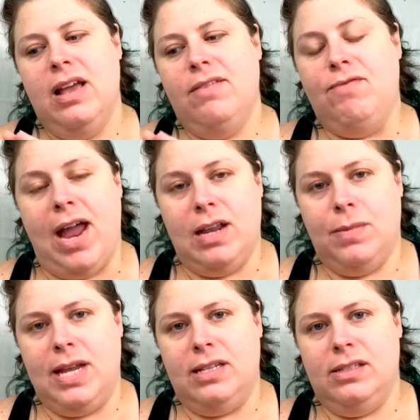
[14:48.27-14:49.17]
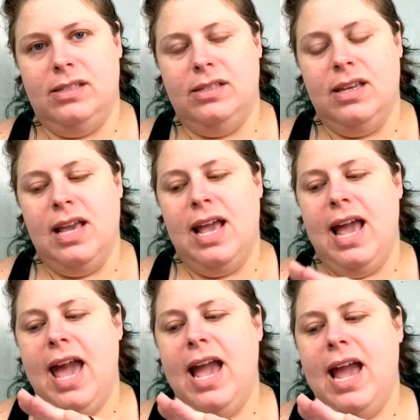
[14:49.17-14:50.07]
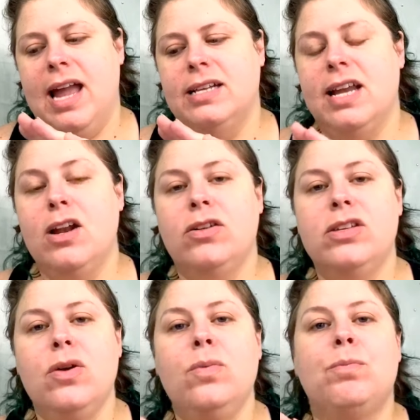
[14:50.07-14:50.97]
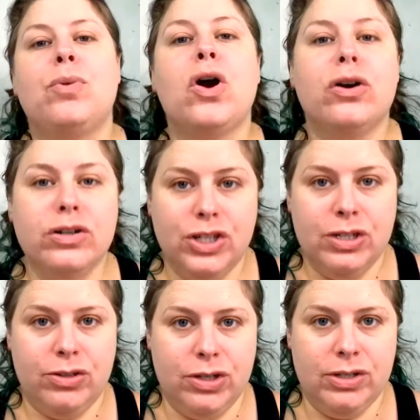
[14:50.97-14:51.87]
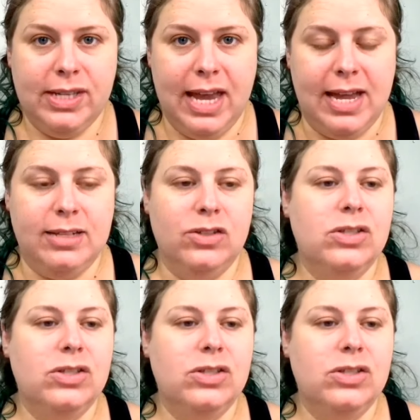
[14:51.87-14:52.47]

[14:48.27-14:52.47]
vitamins, and it also purges your skin.